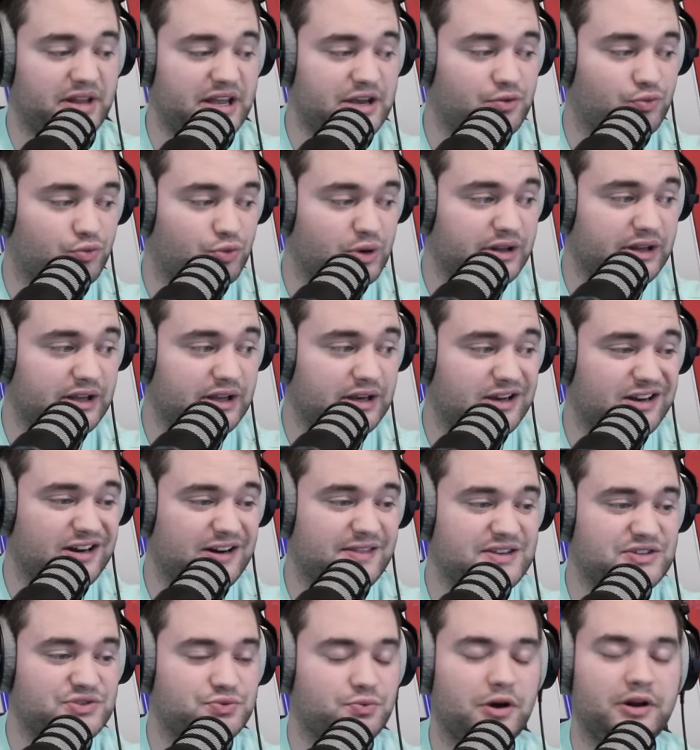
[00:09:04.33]
really good in
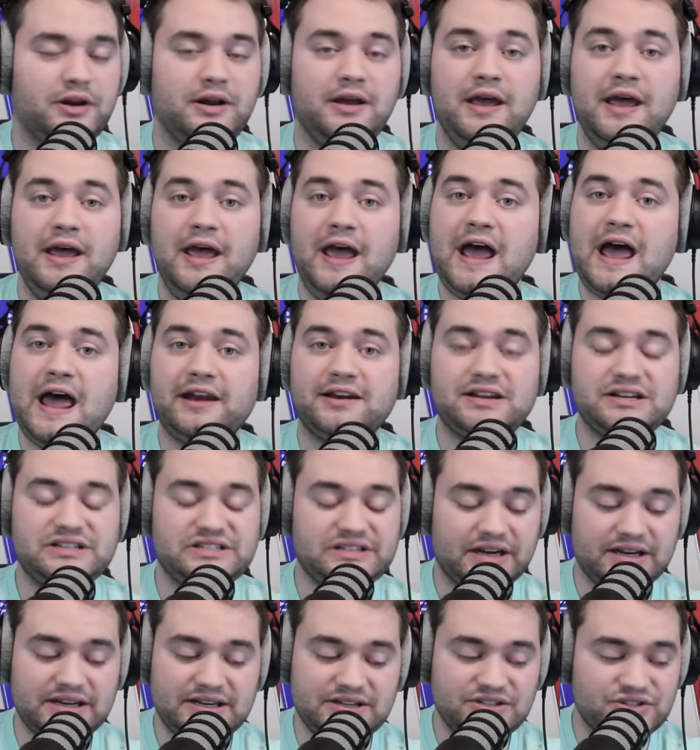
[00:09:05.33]
this one, and
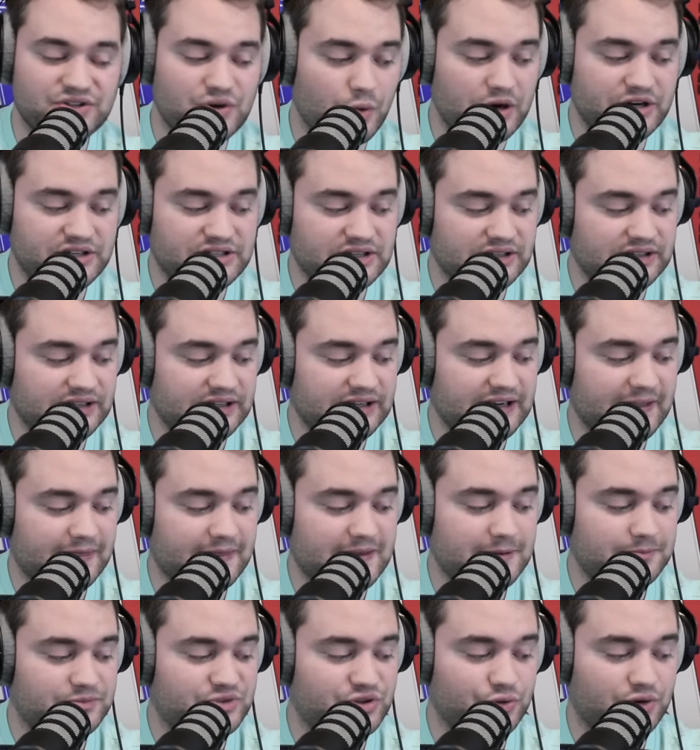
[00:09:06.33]
Kentucky's going to need
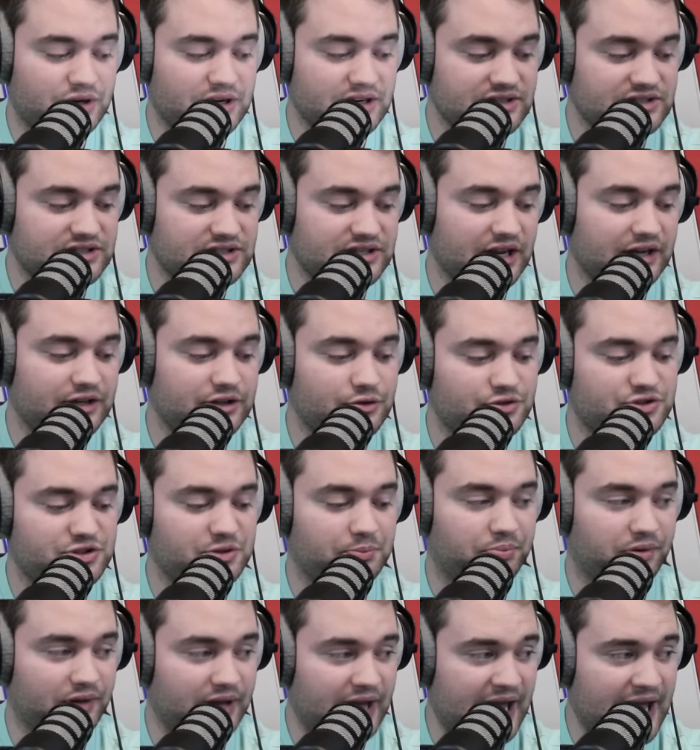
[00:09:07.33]
them to continue to
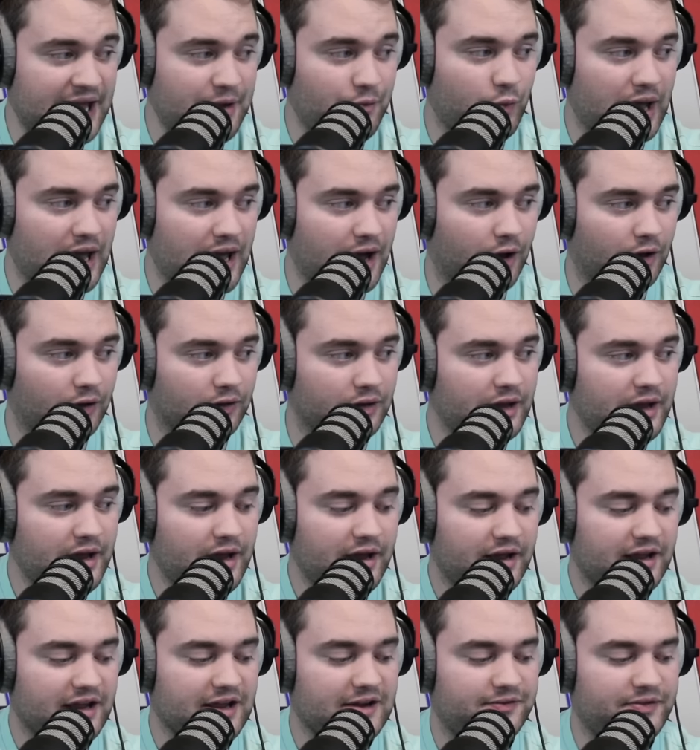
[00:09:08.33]
play well
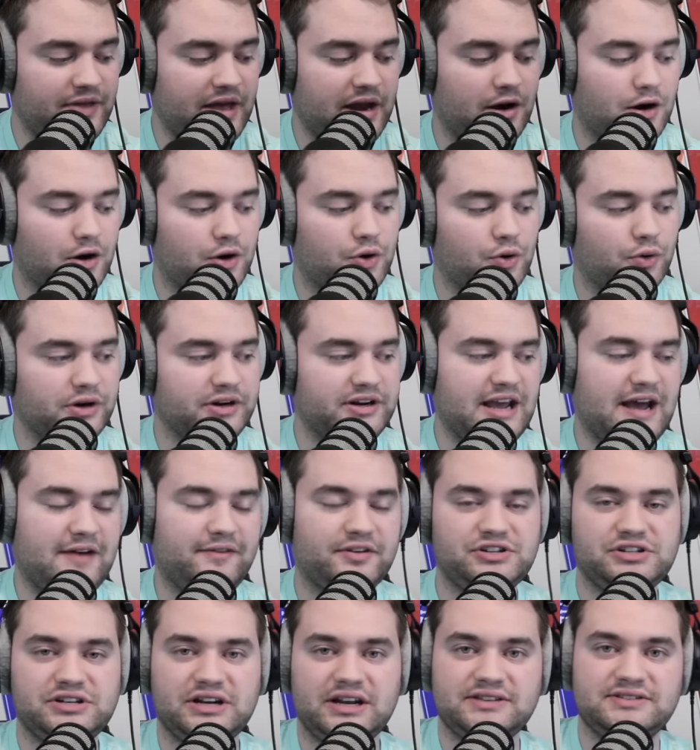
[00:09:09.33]
if they are going to have a
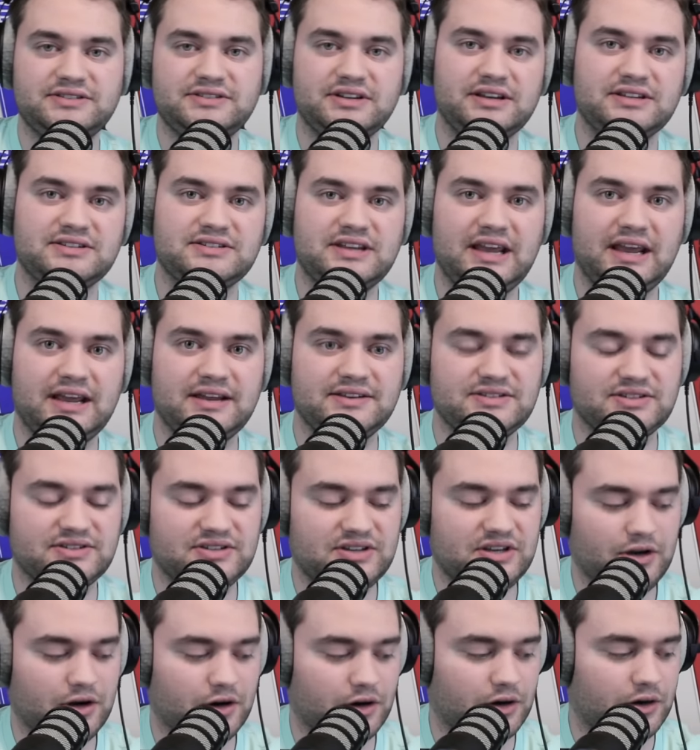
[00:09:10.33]
chance against Kansas
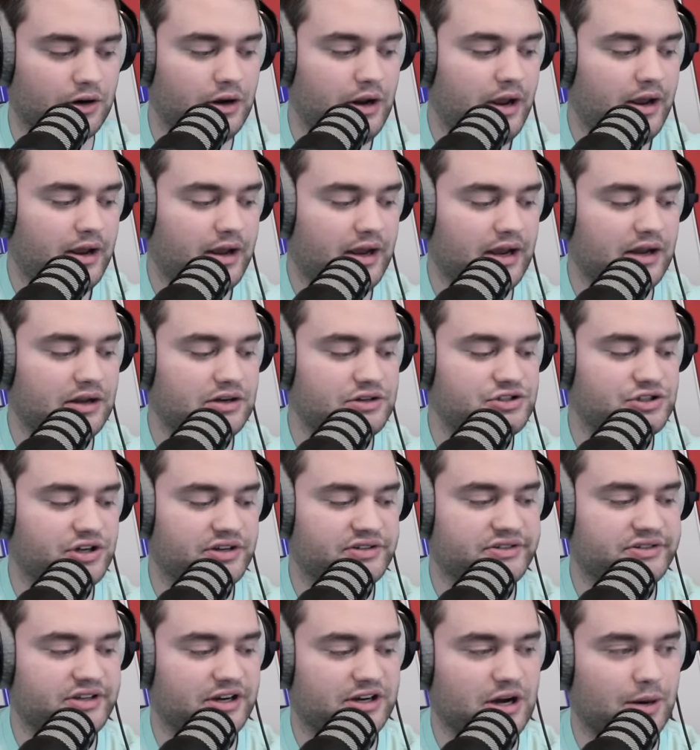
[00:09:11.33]
here in
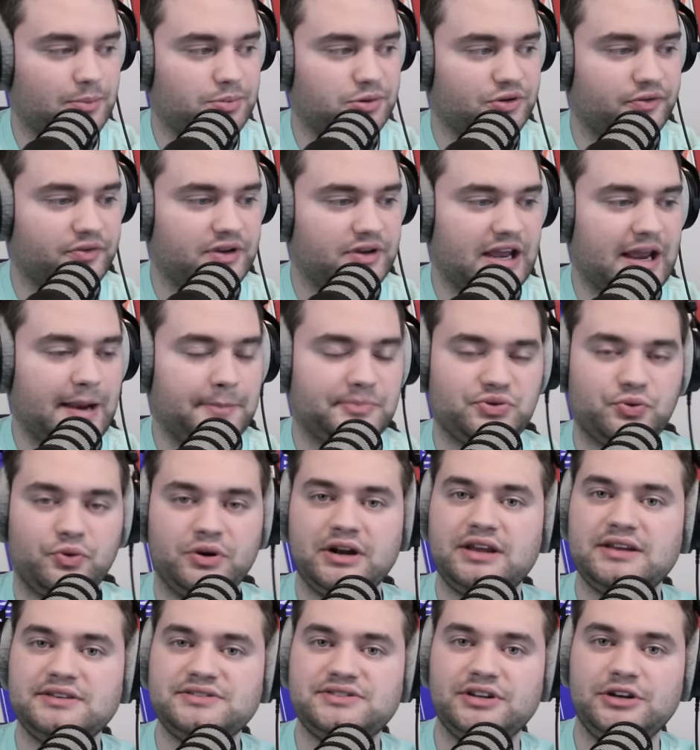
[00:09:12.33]
just a couple of games. I want
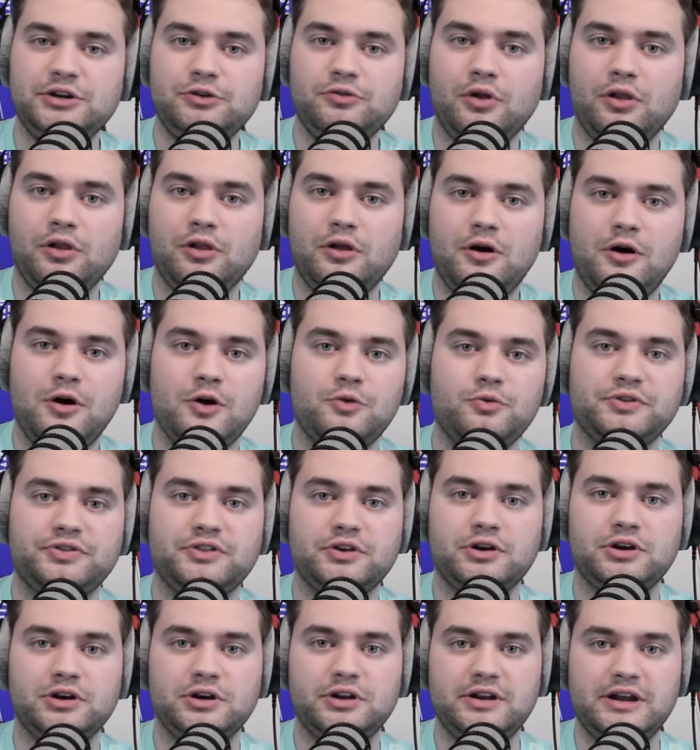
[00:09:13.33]
to continue along with the
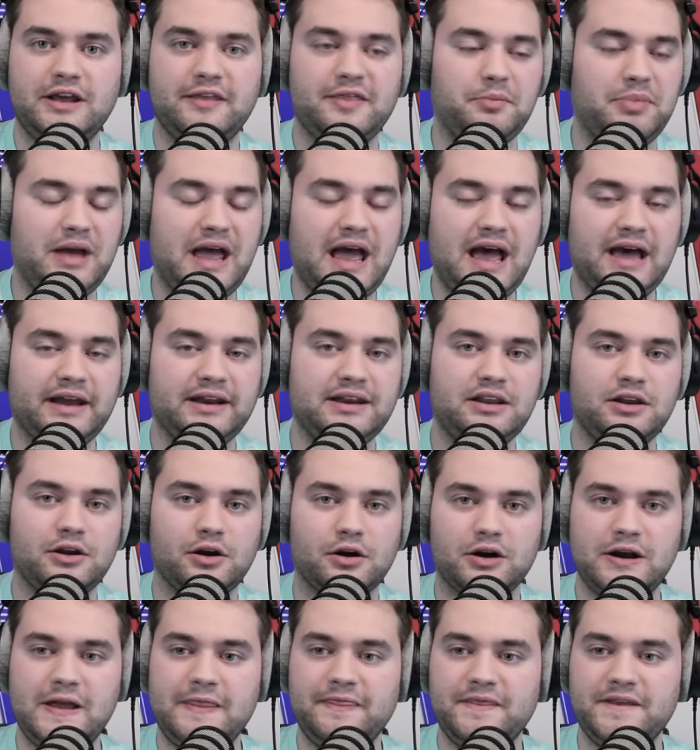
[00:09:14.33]
good and the bad
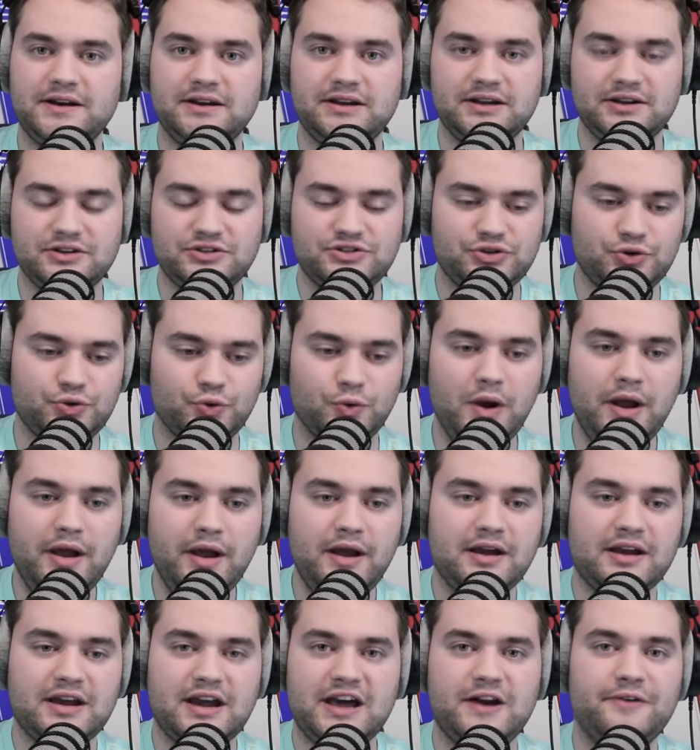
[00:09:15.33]
here and then get to
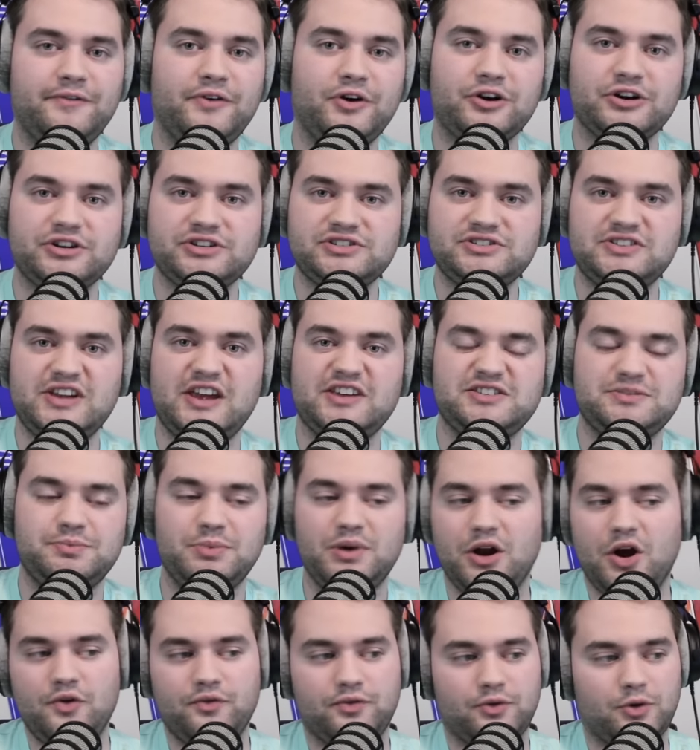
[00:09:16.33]
kind of our
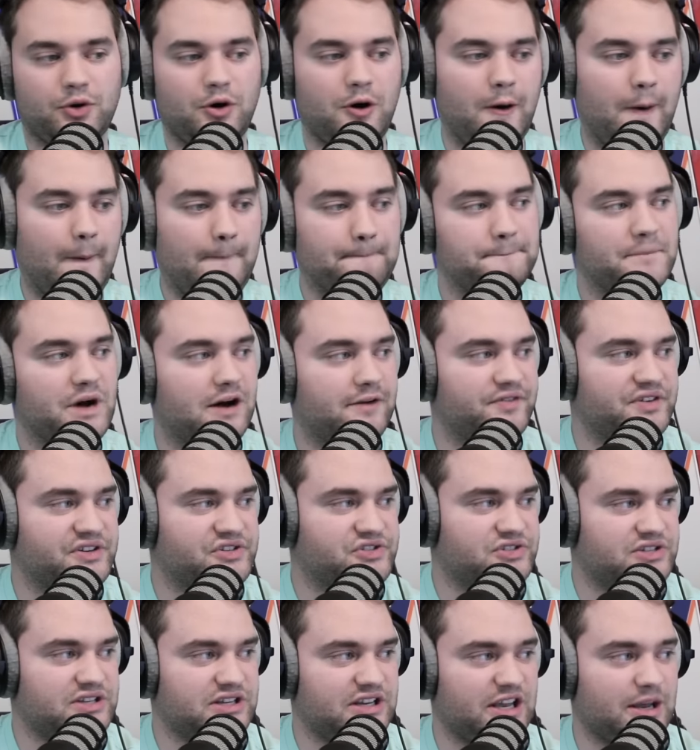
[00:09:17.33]
assessment overall of
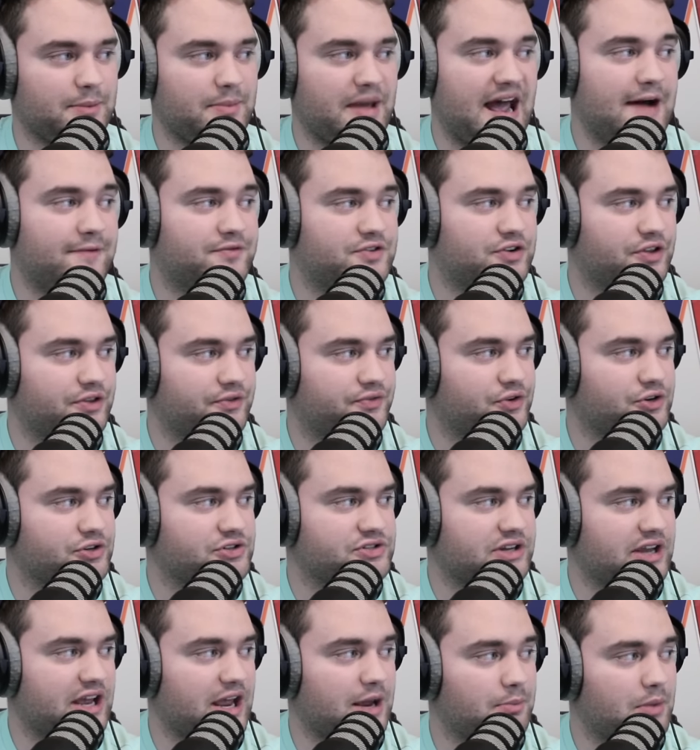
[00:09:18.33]
this team after the first game.